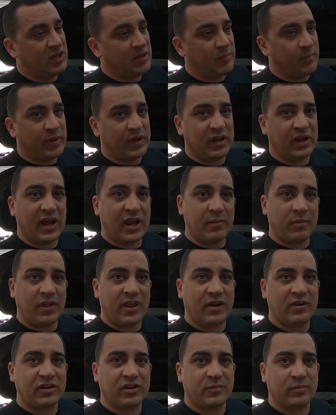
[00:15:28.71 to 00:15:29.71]
But I'm
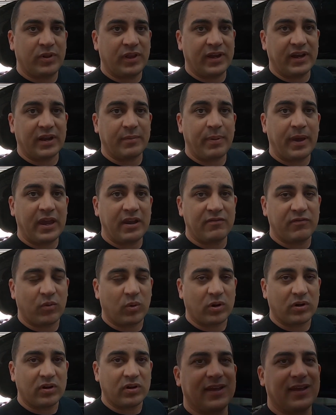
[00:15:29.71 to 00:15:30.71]
allowed to complain. I paid
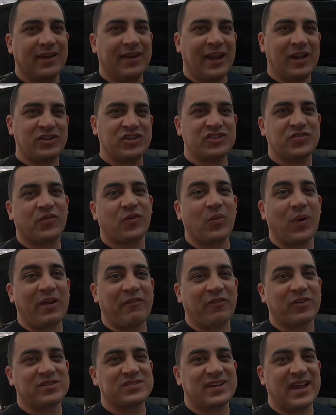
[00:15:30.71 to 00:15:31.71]
for it. Now, just for
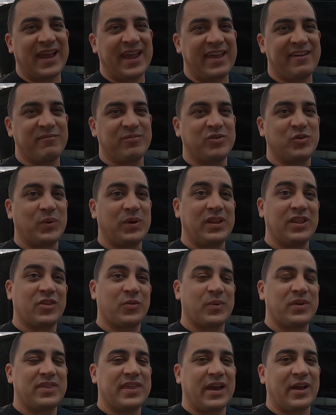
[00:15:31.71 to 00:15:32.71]
reference, I have between
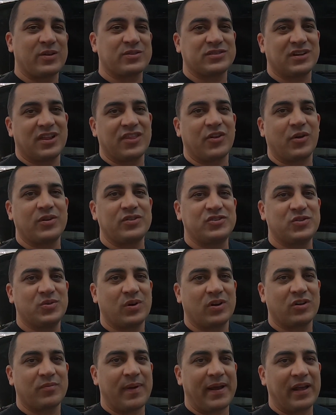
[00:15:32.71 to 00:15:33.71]
3,000 and
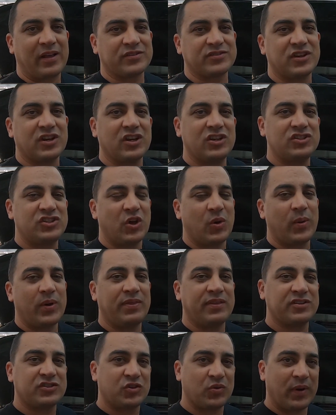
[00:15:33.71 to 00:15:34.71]
3,200 miles towing
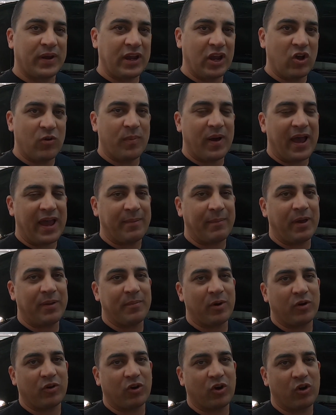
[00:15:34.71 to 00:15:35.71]
this Durango behind my
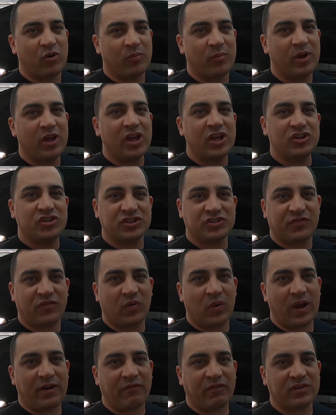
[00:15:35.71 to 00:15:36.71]
motorhome, just for
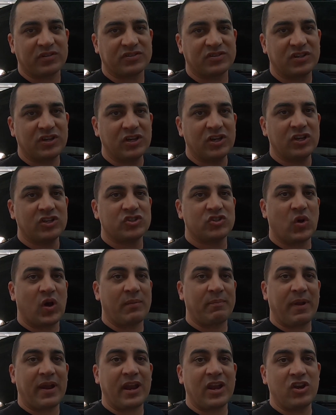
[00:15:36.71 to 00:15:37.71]
reference. So I'm
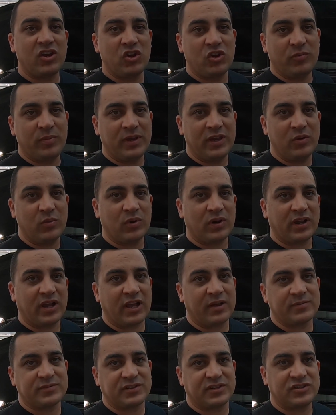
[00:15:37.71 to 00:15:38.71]
not a newbie when it
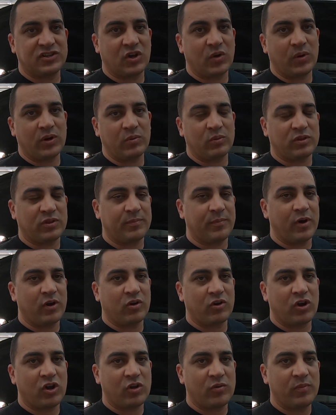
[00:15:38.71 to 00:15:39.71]
comes to towing with a
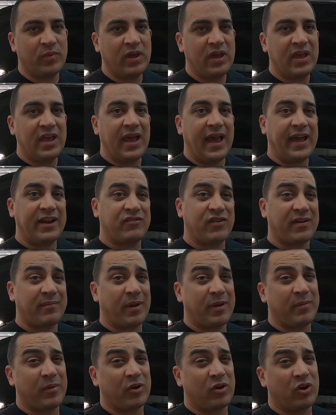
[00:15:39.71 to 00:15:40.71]
motorhome. I drive
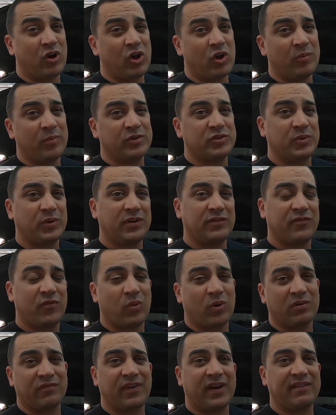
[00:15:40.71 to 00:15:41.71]
my motorhome between
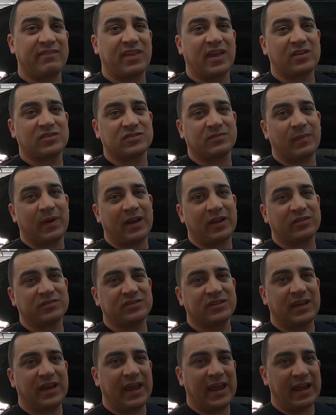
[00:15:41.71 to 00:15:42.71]
4,000 and 5,000
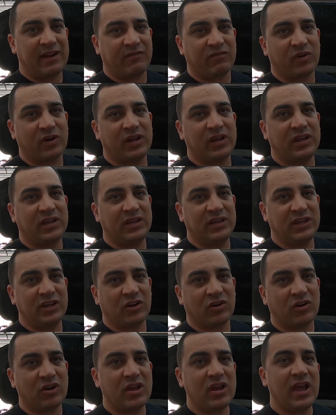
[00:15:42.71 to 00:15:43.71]
miles every
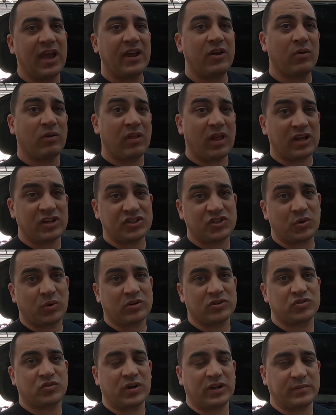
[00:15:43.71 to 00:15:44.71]
year. I do a lot of
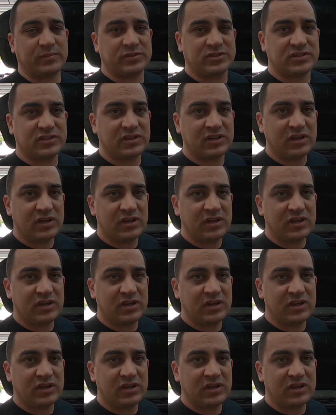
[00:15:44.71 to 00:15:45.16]
short trips.